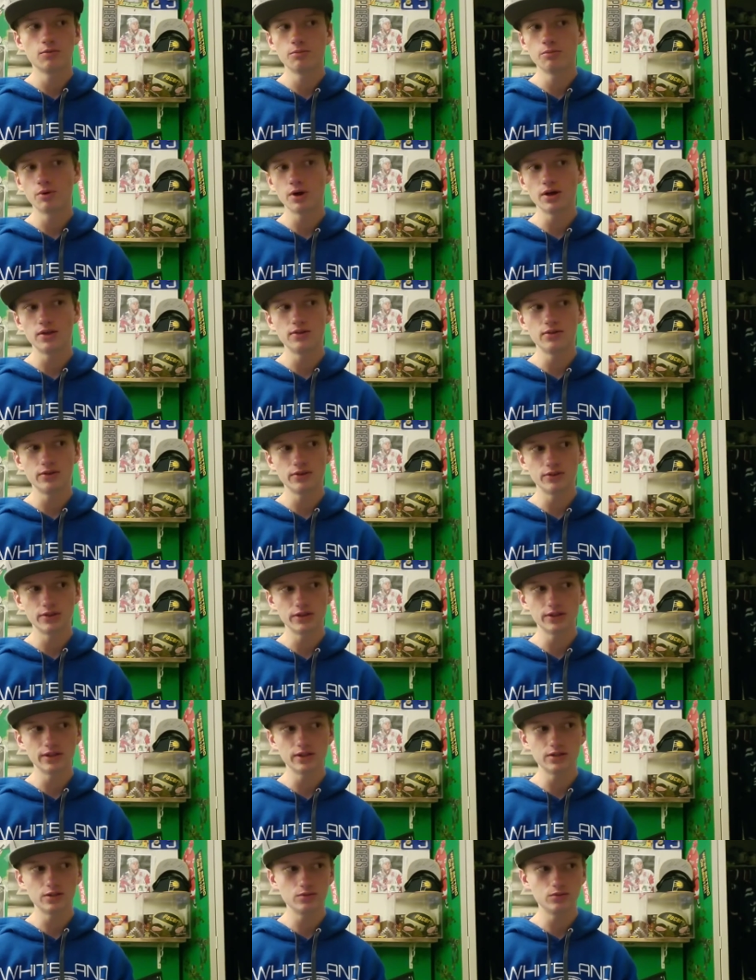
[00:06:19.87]
But the thing
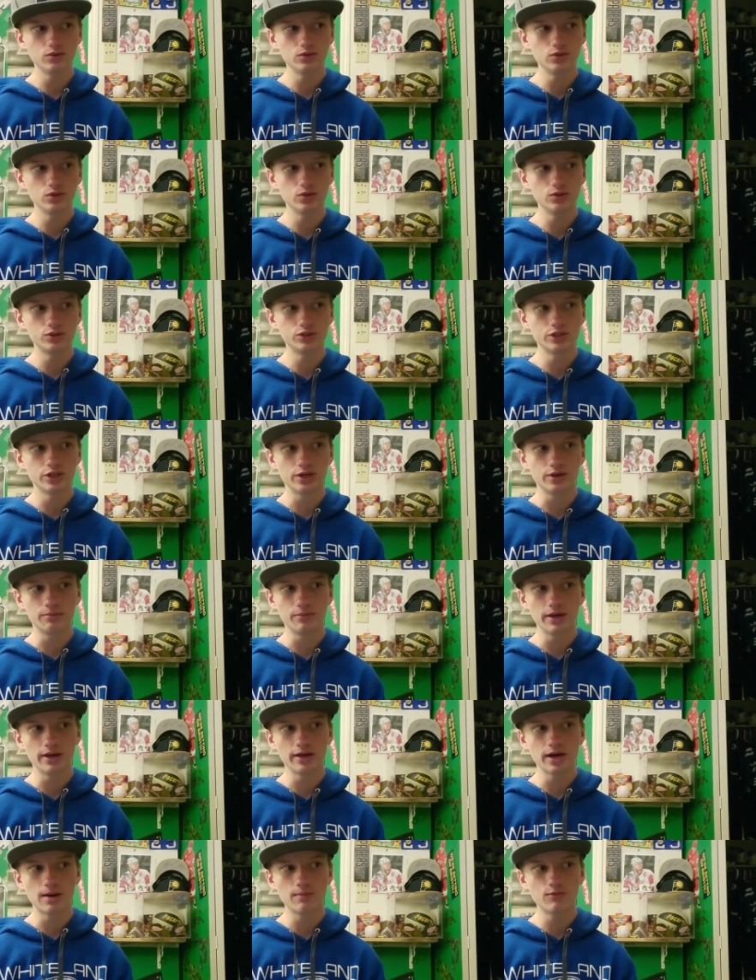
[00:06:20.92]
that you do to
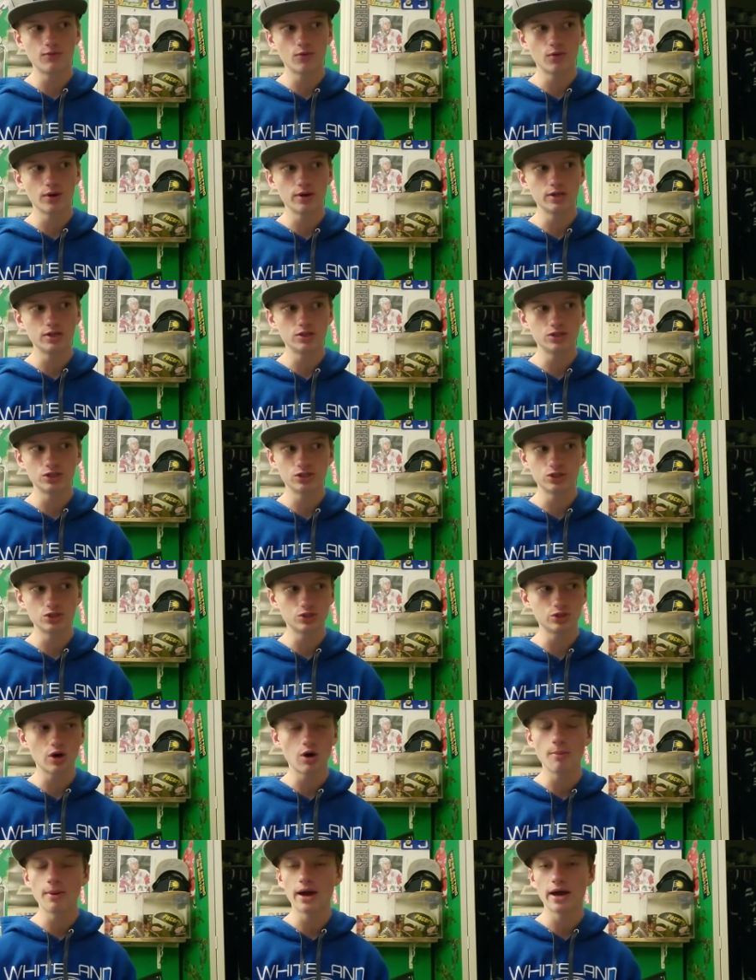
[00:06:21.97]
make up for it is you just
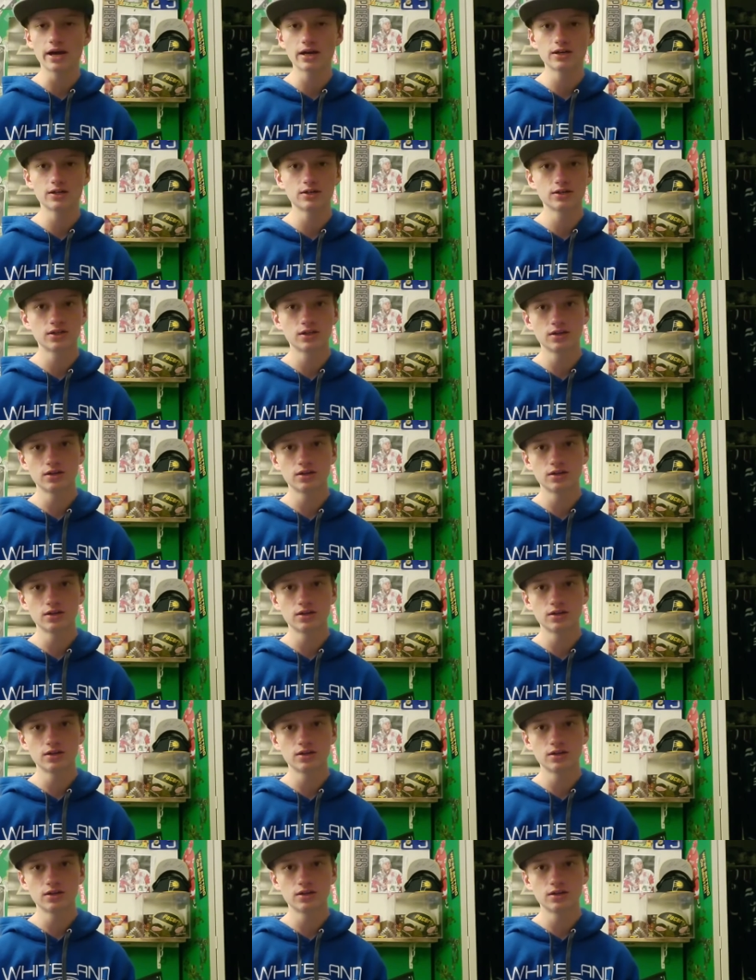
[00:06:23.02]
go back